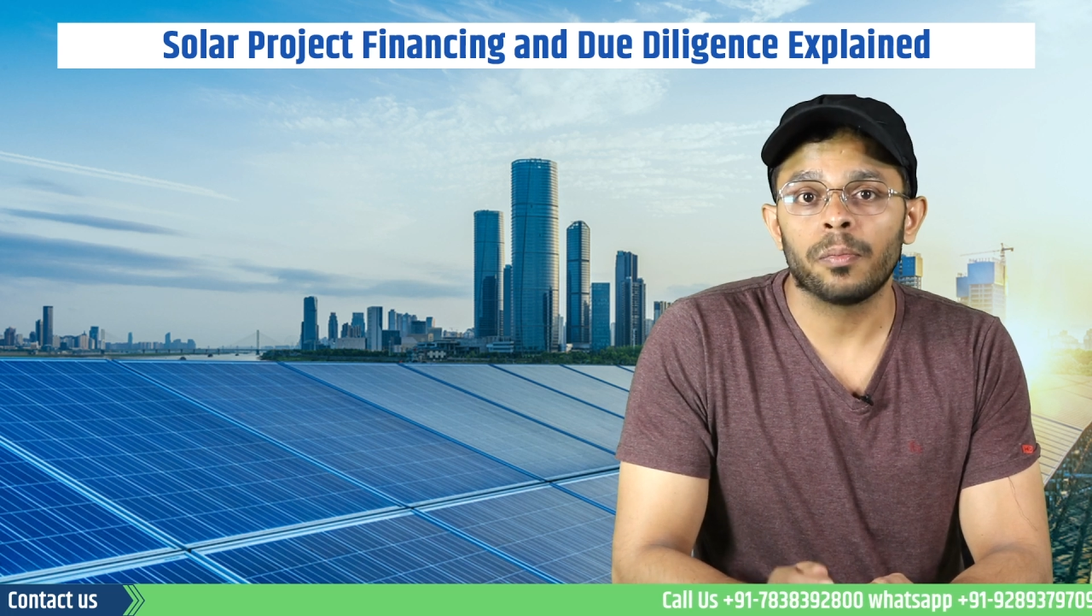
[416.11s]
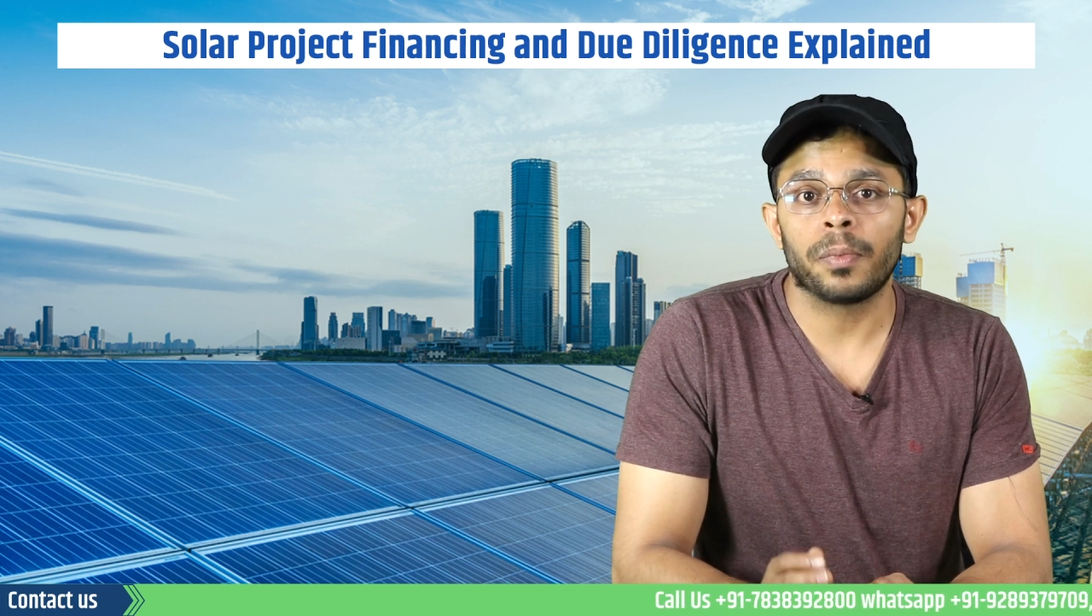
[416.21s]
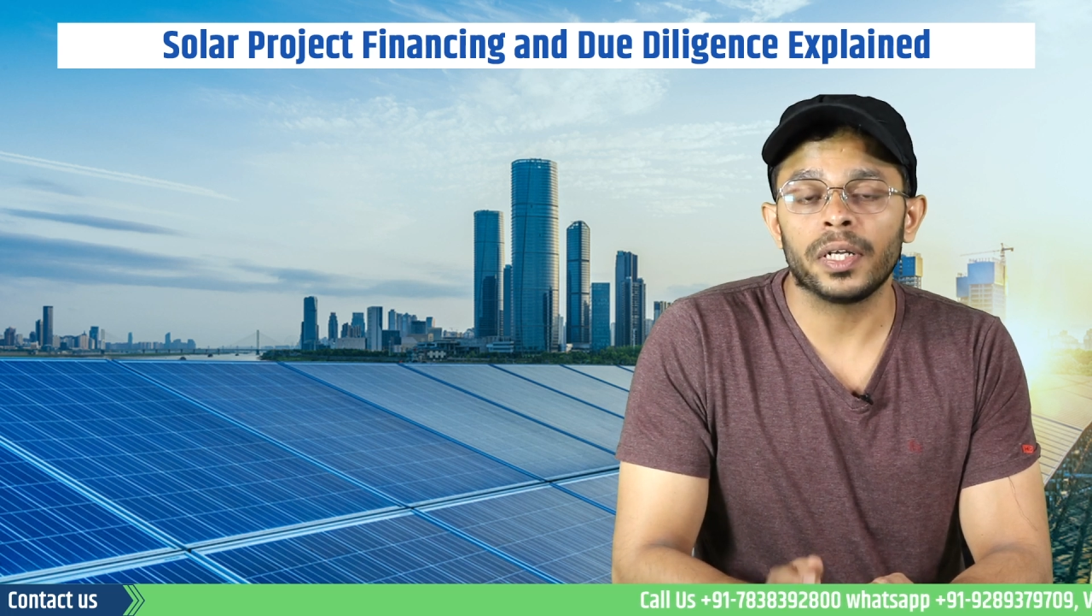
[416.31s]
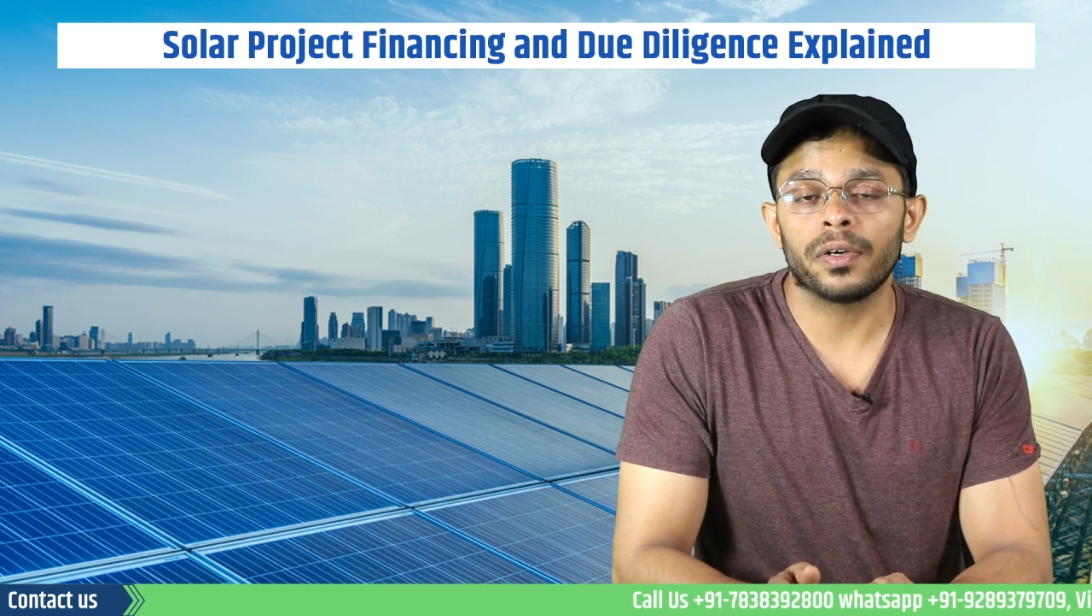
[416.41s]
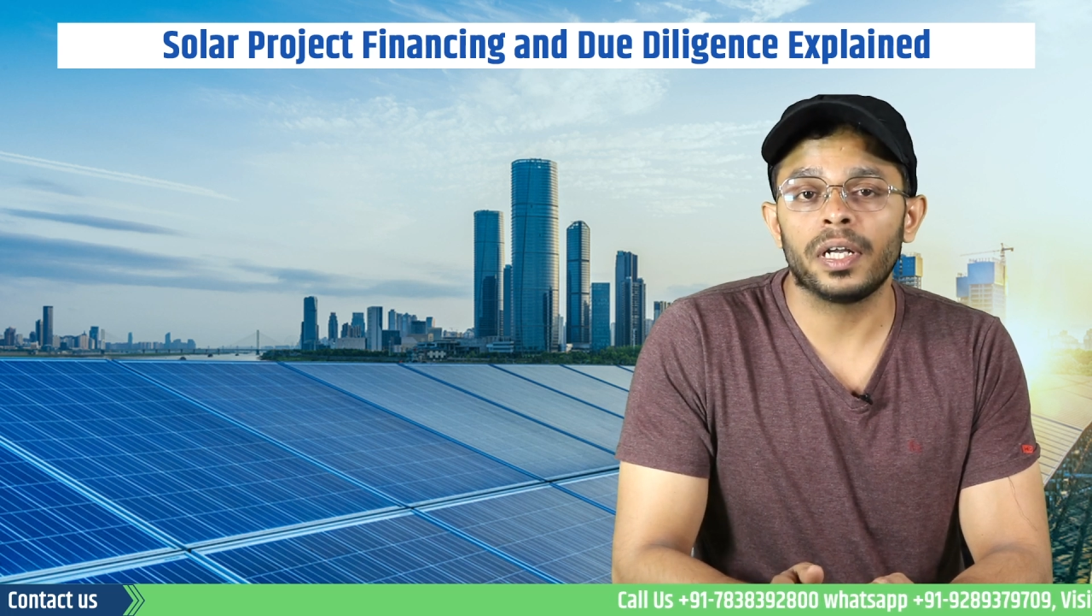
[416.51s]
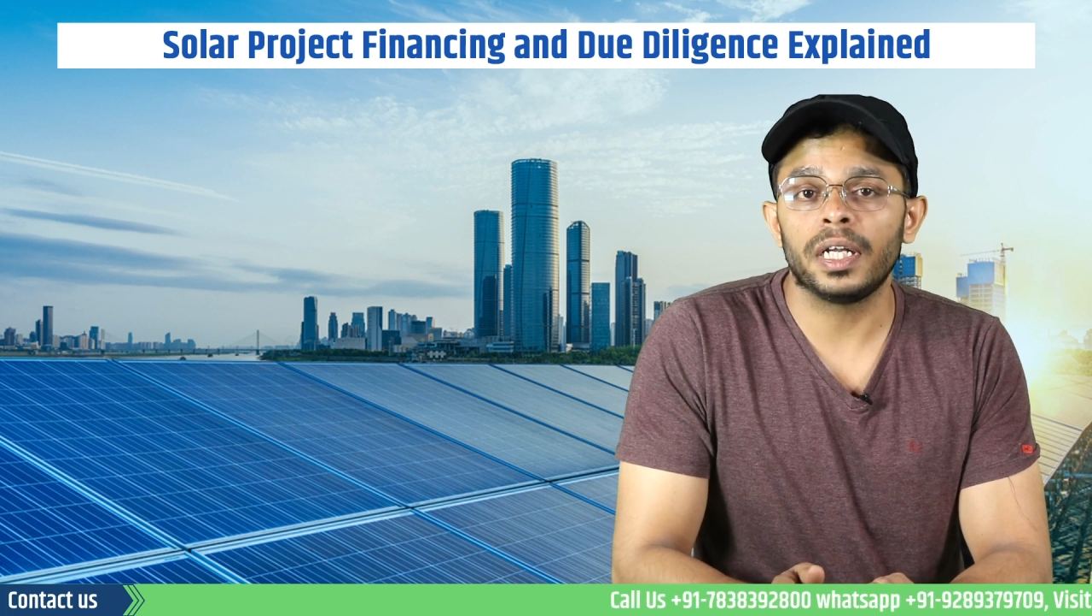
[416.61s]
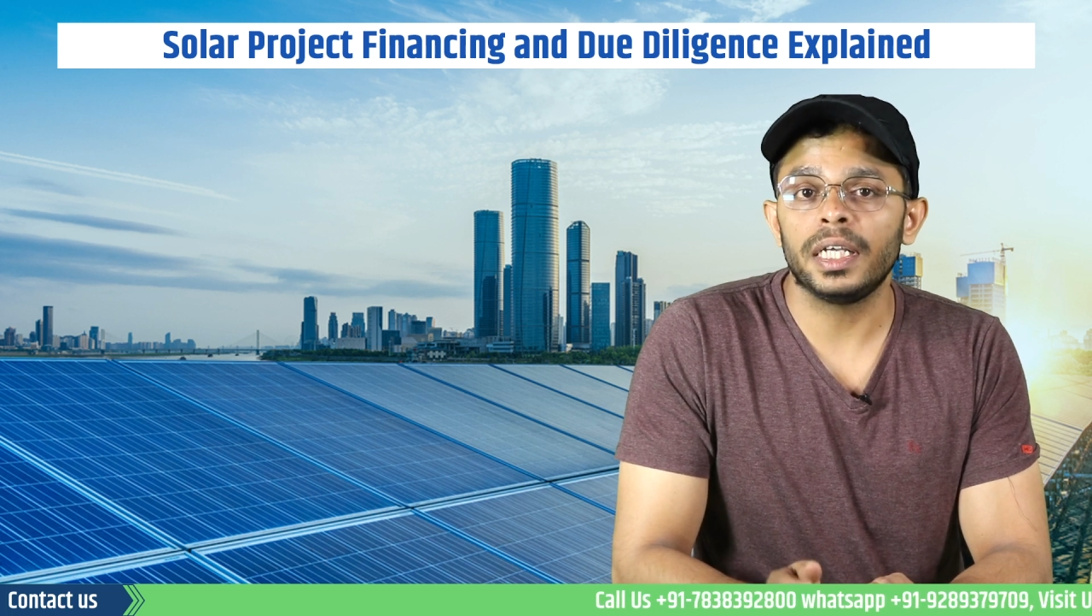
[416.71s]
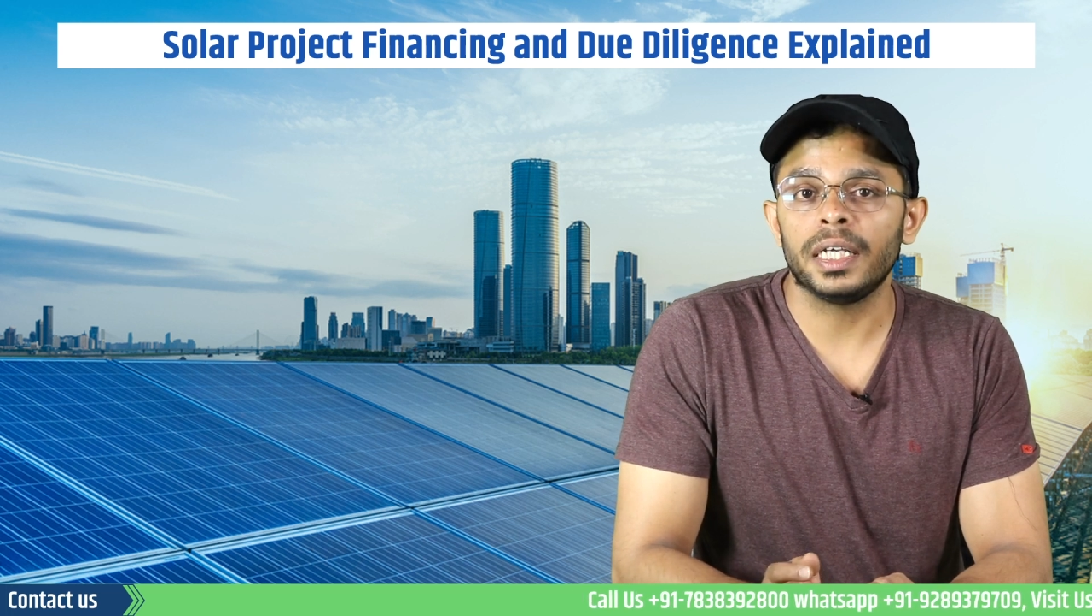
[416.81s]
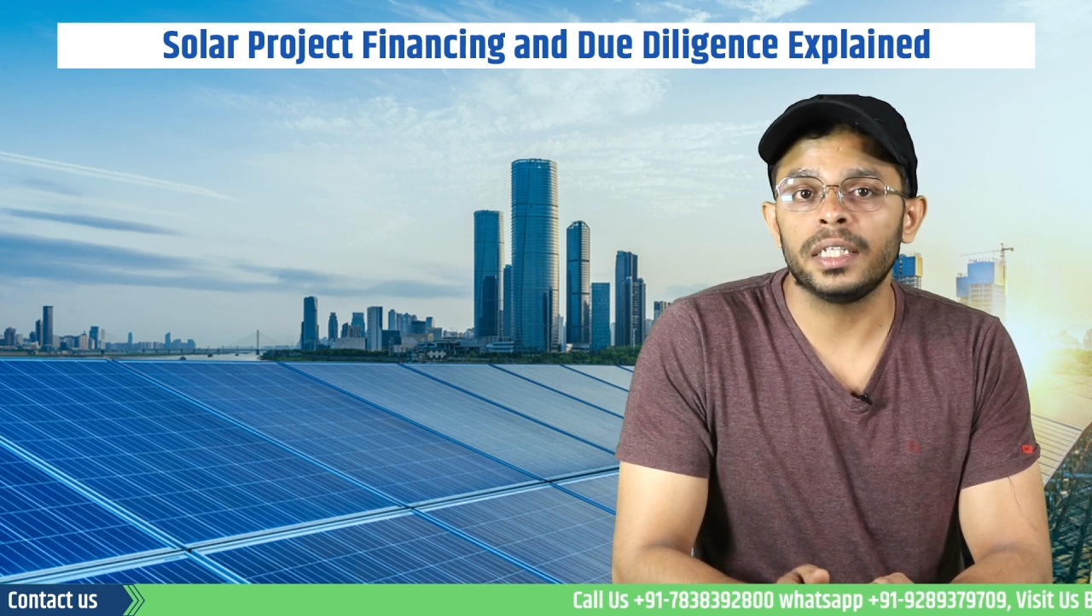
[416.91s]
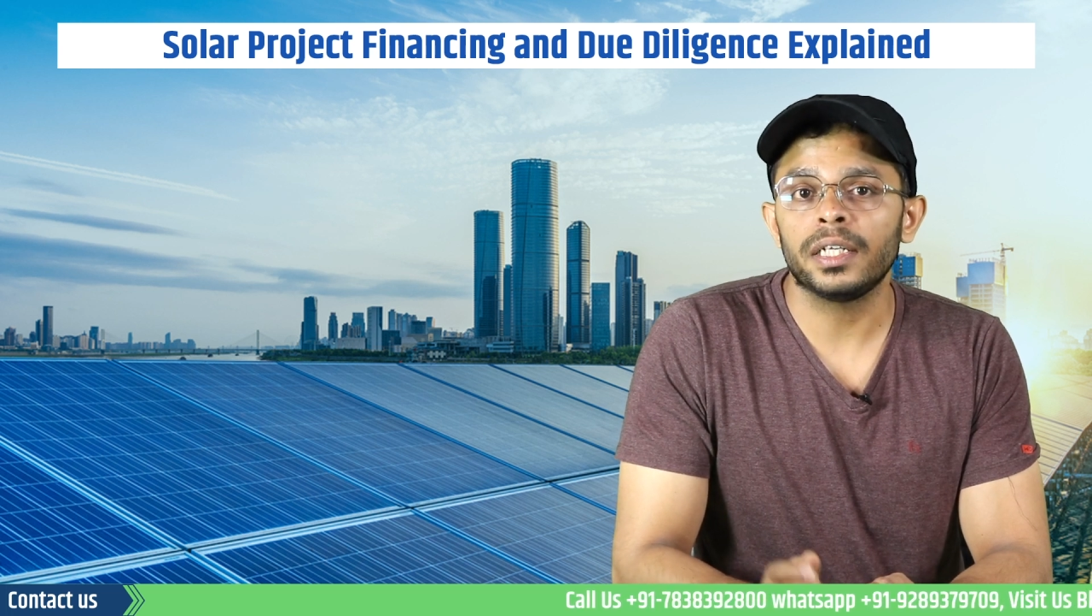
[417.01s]

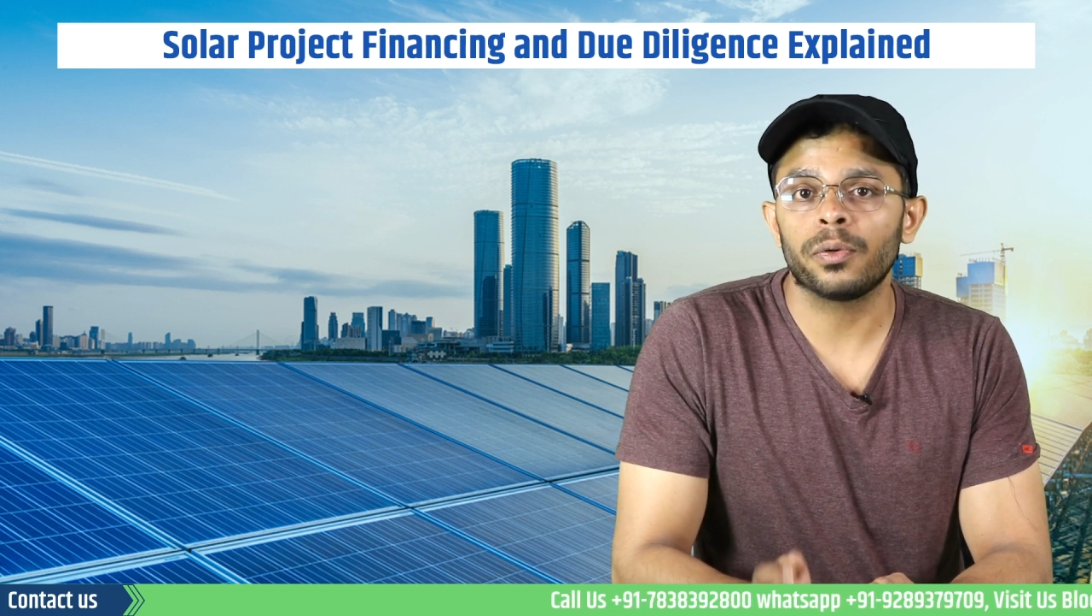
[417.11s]
particularly in the